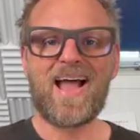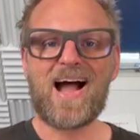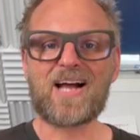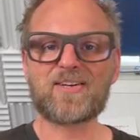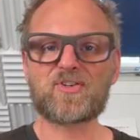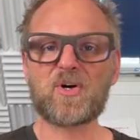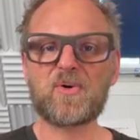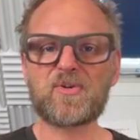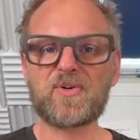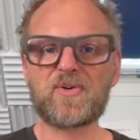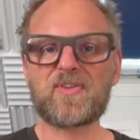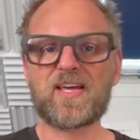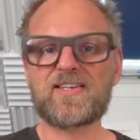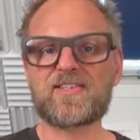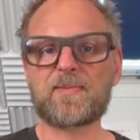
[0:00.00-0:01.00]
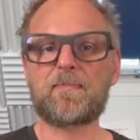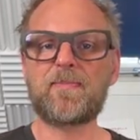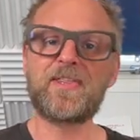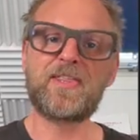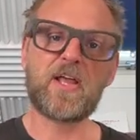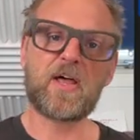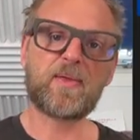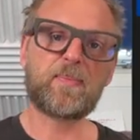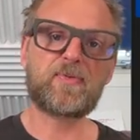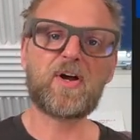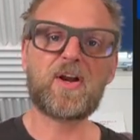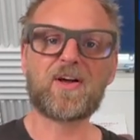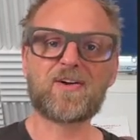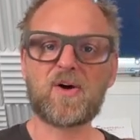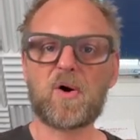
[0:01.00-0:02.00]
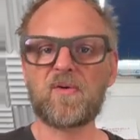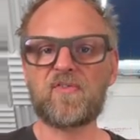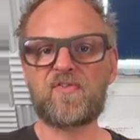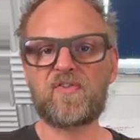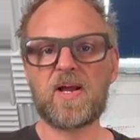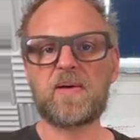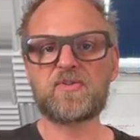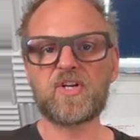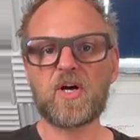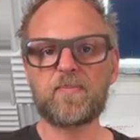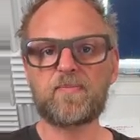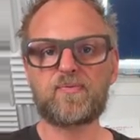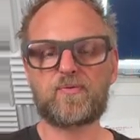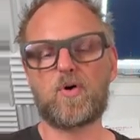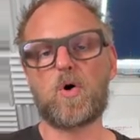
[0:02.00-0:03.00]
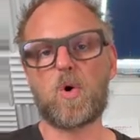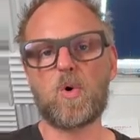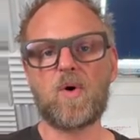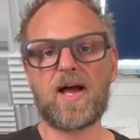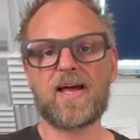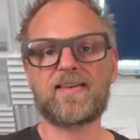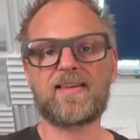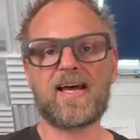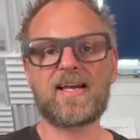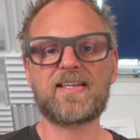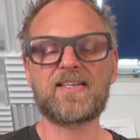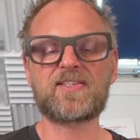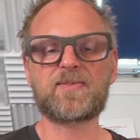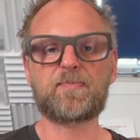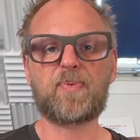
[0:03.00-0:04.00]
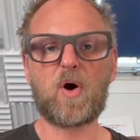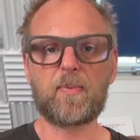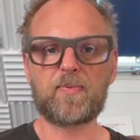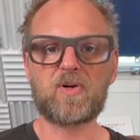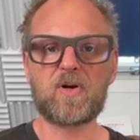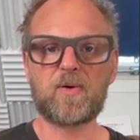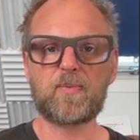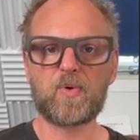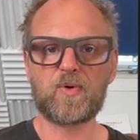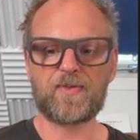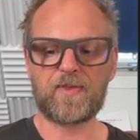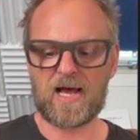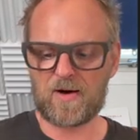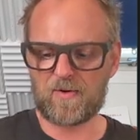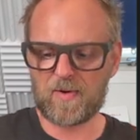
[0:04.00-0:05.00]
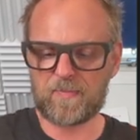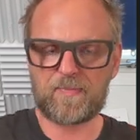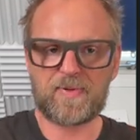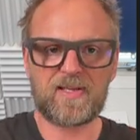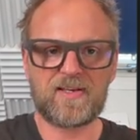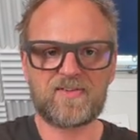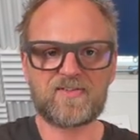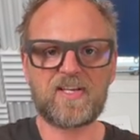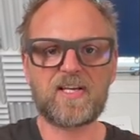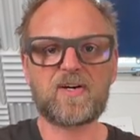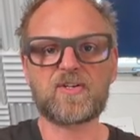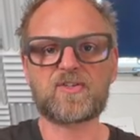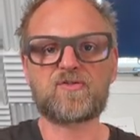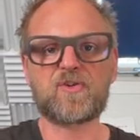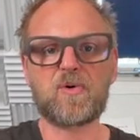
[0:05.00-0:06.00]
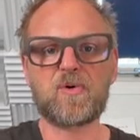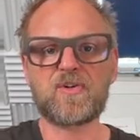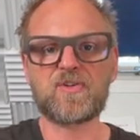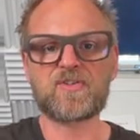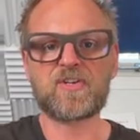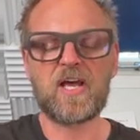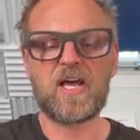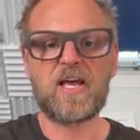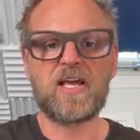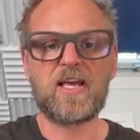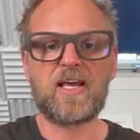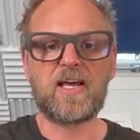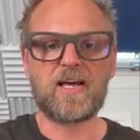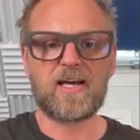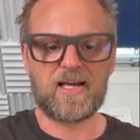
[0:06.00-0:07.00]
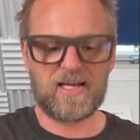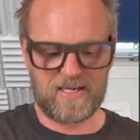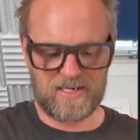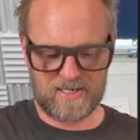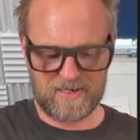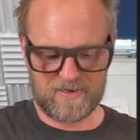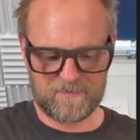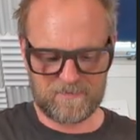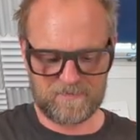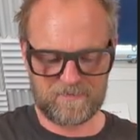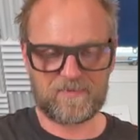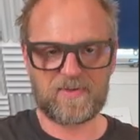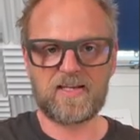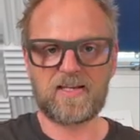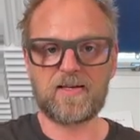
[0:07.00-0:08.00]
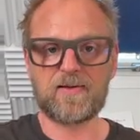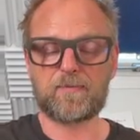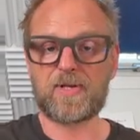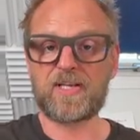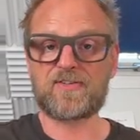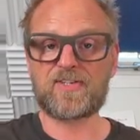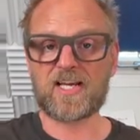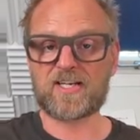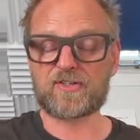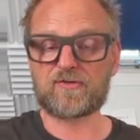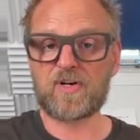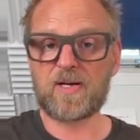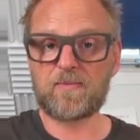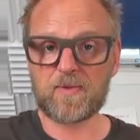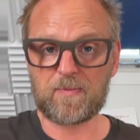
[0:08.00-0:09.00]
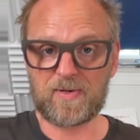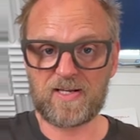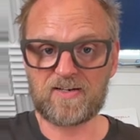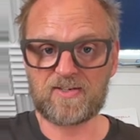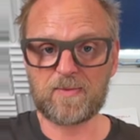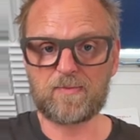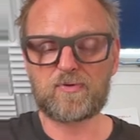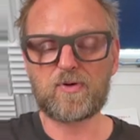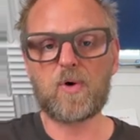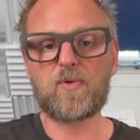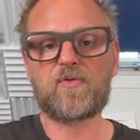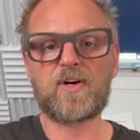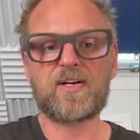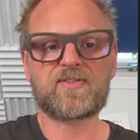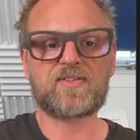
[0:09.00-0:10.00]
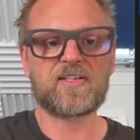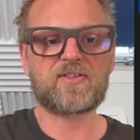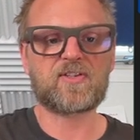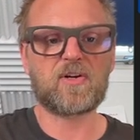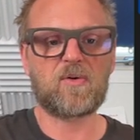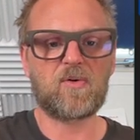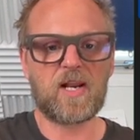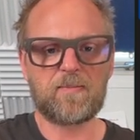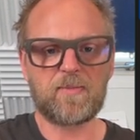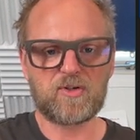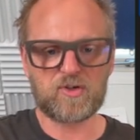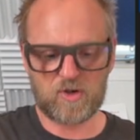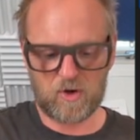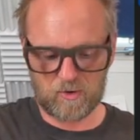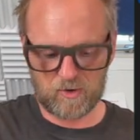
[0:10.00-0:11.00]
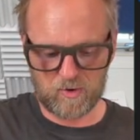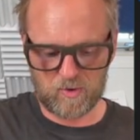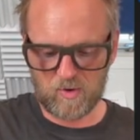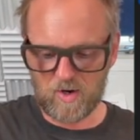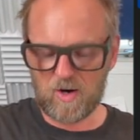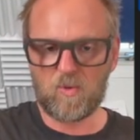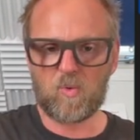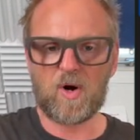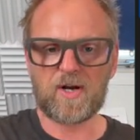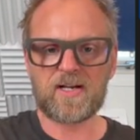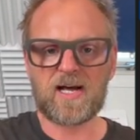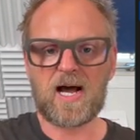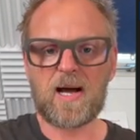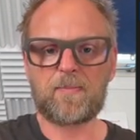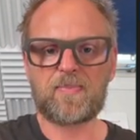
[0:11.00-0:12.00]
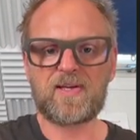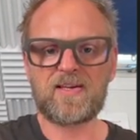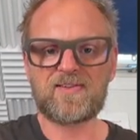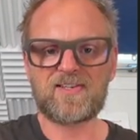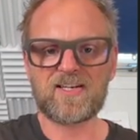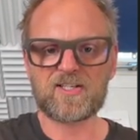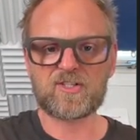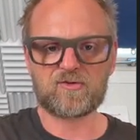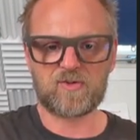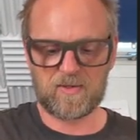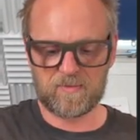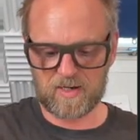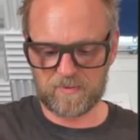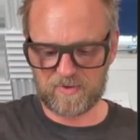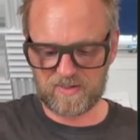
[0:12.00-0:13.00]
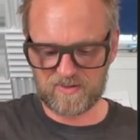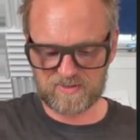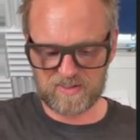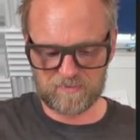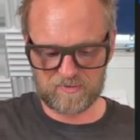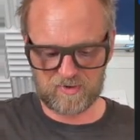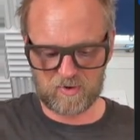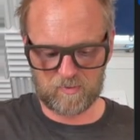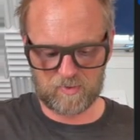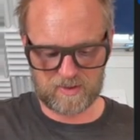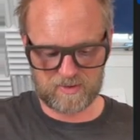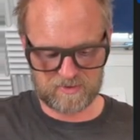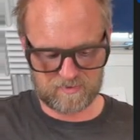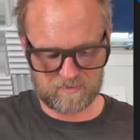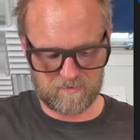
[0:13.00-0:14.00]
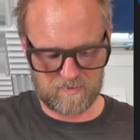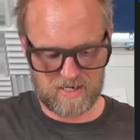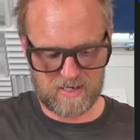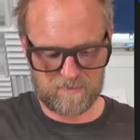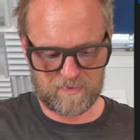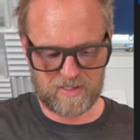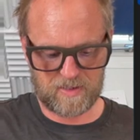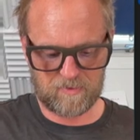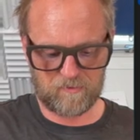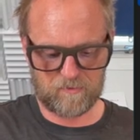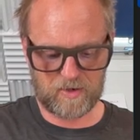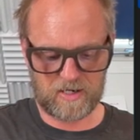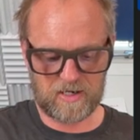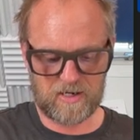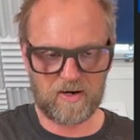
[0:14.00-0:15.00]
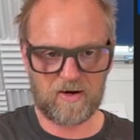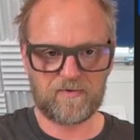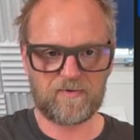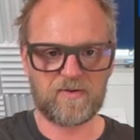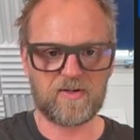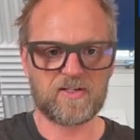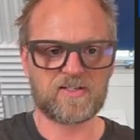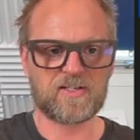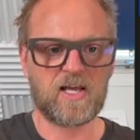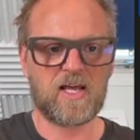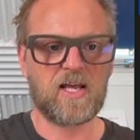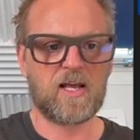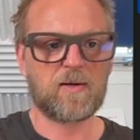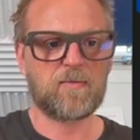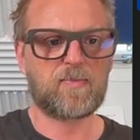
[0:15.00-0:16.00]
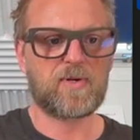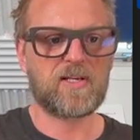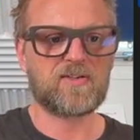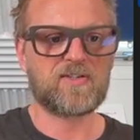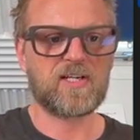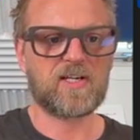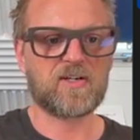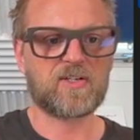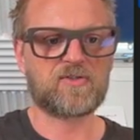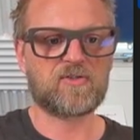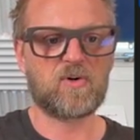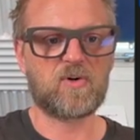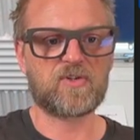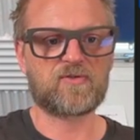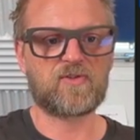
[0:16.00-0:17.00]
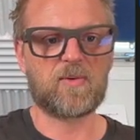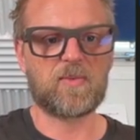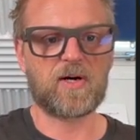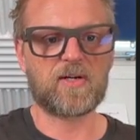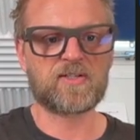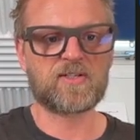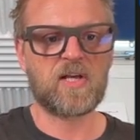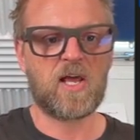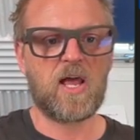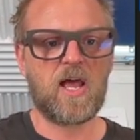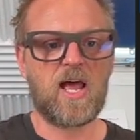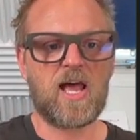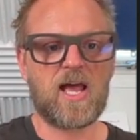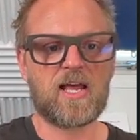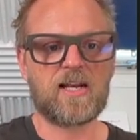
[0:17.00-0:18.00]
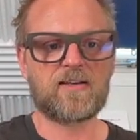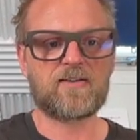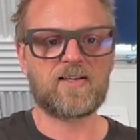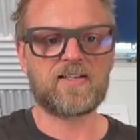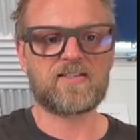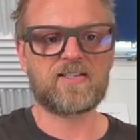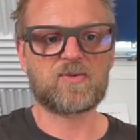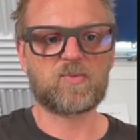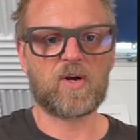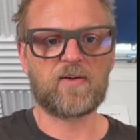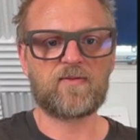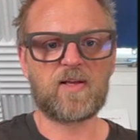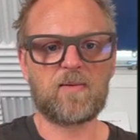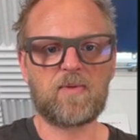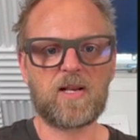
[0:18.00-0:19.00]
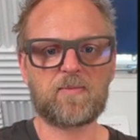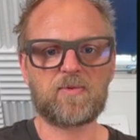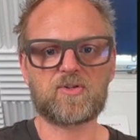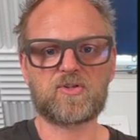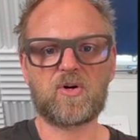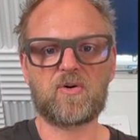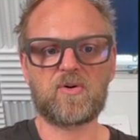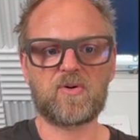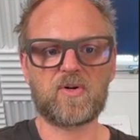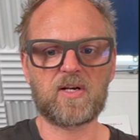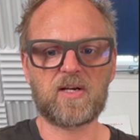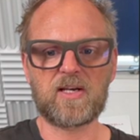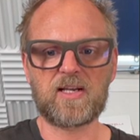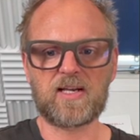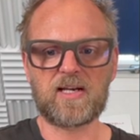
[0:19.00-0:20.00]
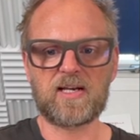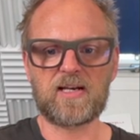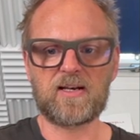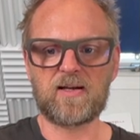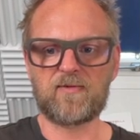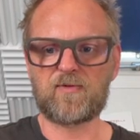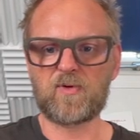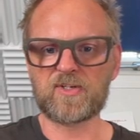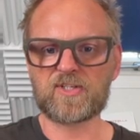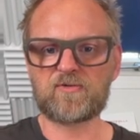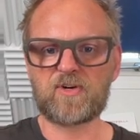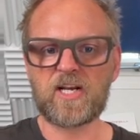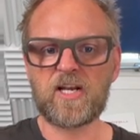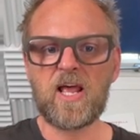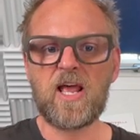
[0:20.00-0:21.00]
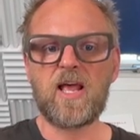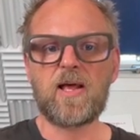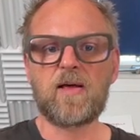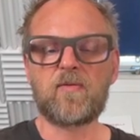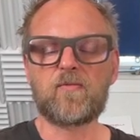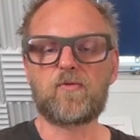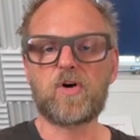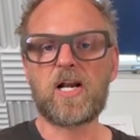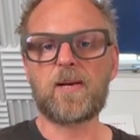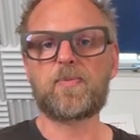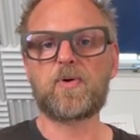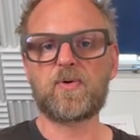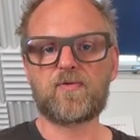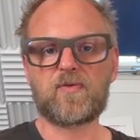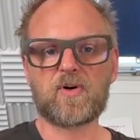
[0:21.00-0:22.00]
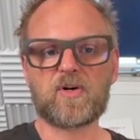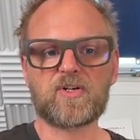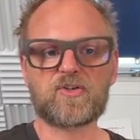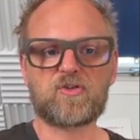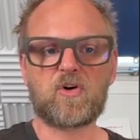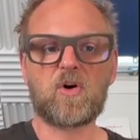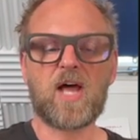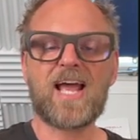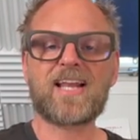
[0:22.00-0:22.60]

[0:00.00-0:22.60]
I told you there's another product called Frame Shot Pro, and that is popular with our PDC controllers. The PTC Extreme, the PTC Pro, for instance. So let me show you what are PTC Extreme and PTC Pro, because many people really love these PTC controllers from us. And this is one of them. Let me show you in full screen. Really beautiful controller.